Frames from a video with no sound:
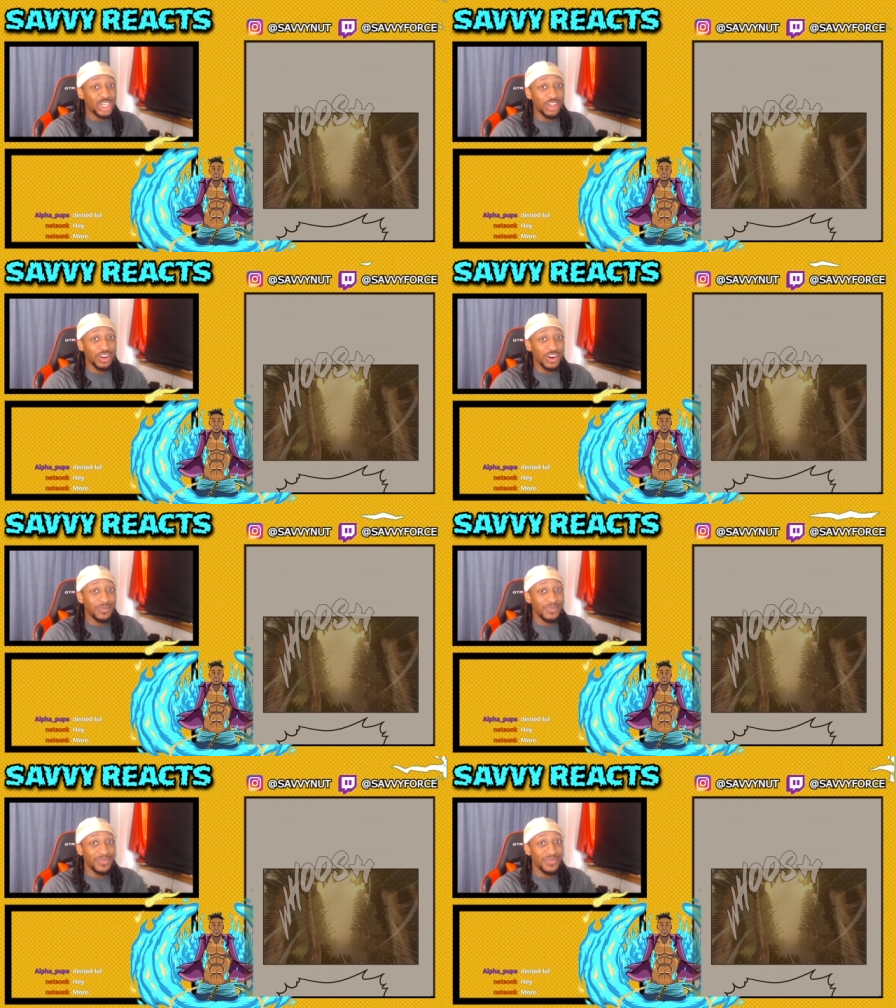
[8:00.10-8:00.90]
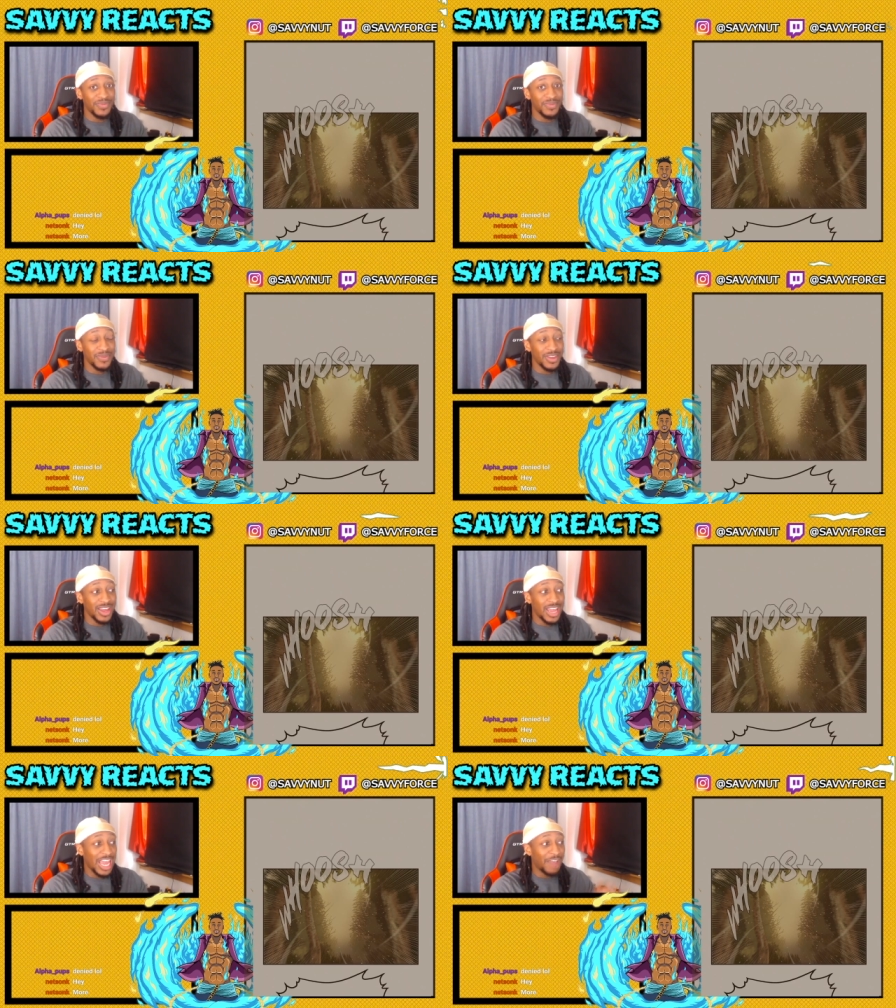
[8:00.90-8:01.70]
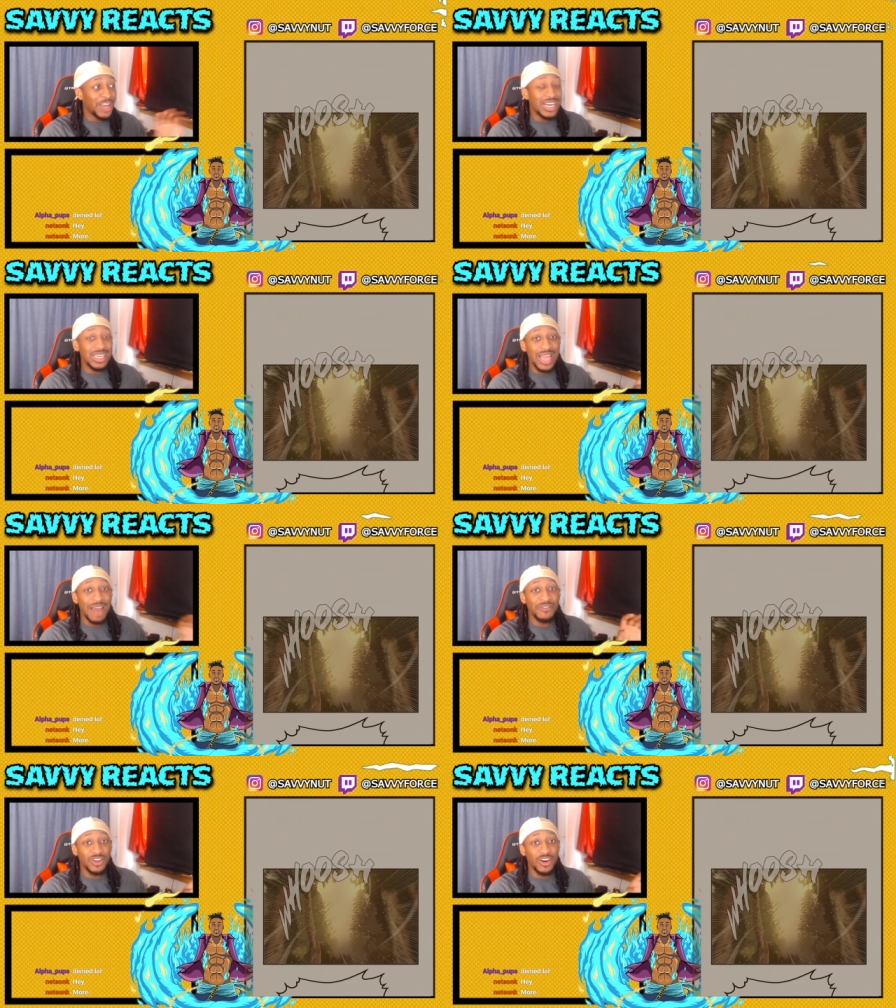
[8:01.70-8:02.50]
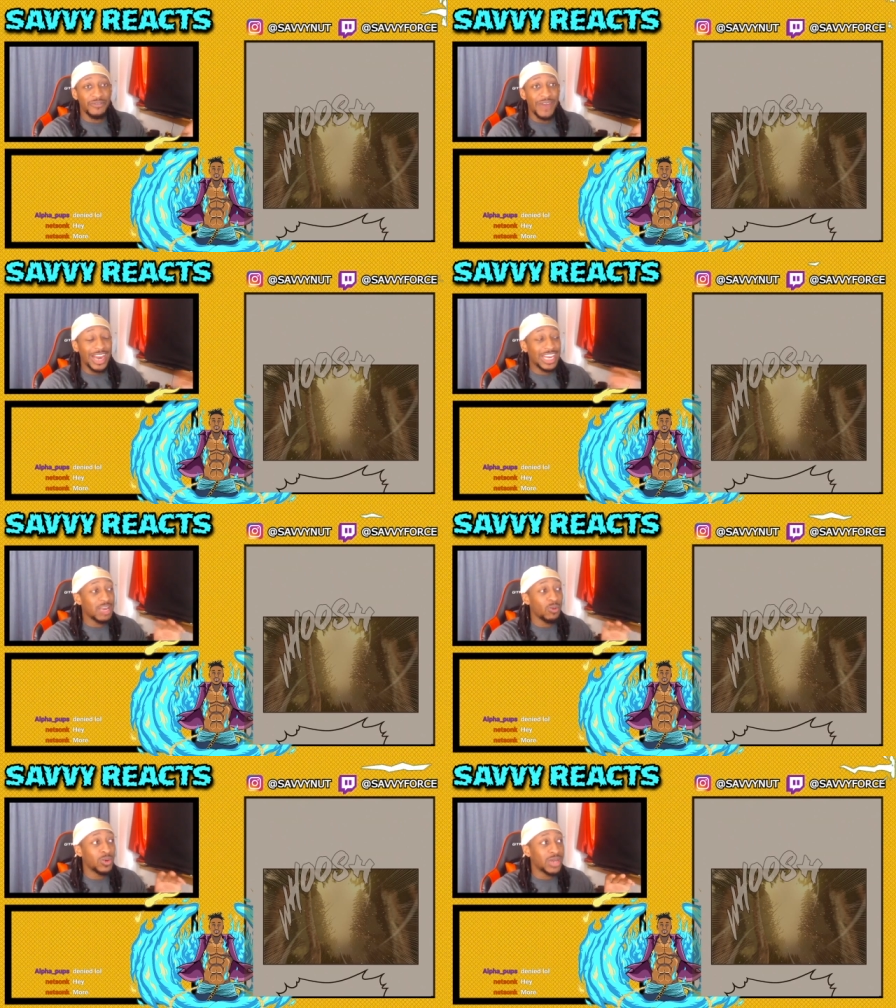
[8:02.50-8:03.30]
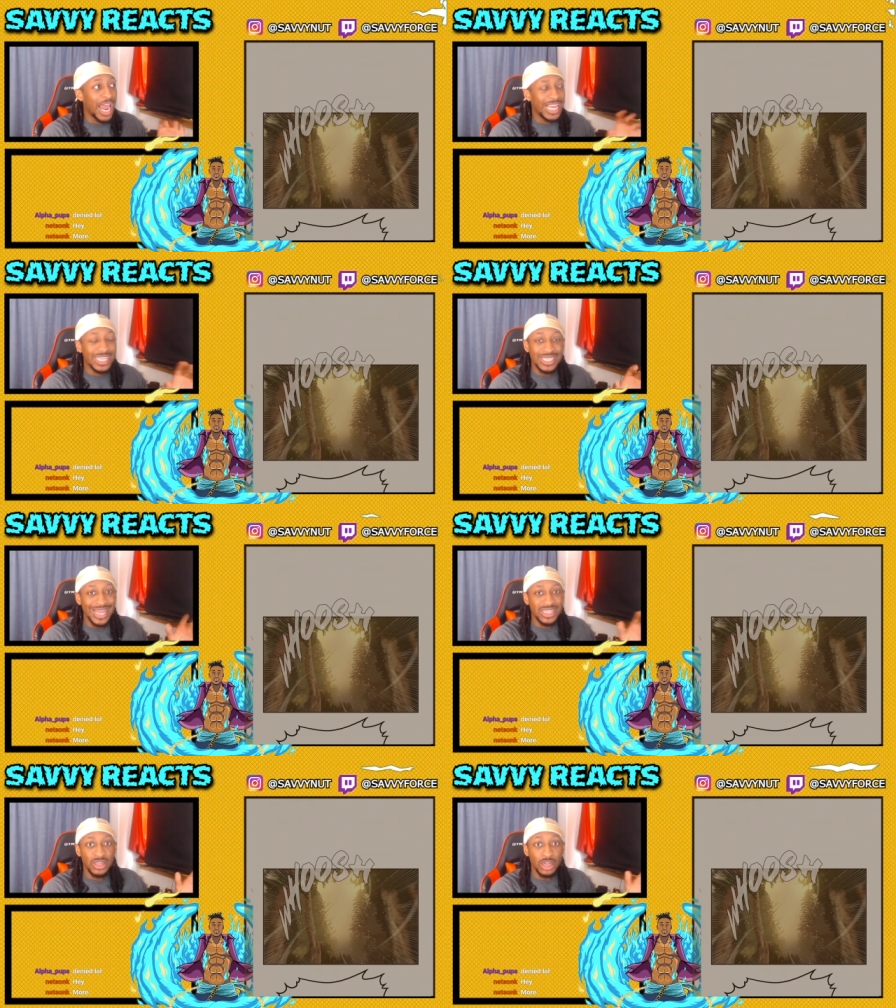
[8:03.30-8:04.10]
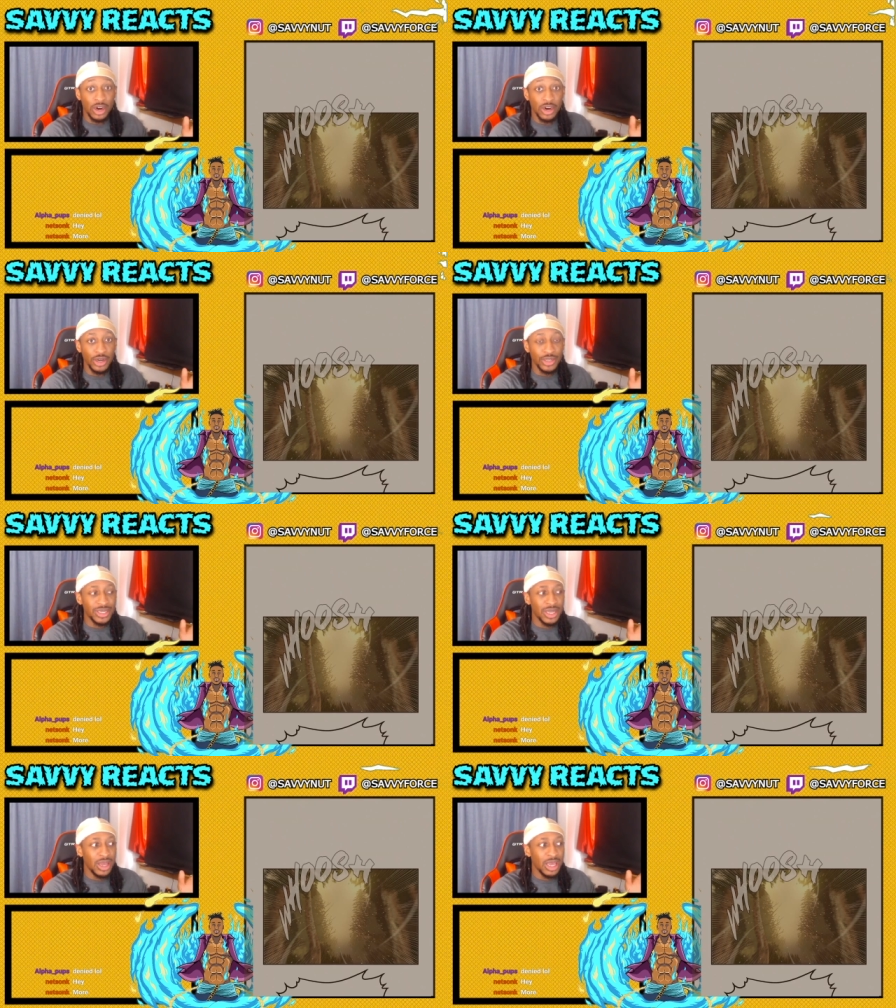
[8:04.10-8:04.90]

other. If he doesn't have this artifact, he will die. I guess that's the curse.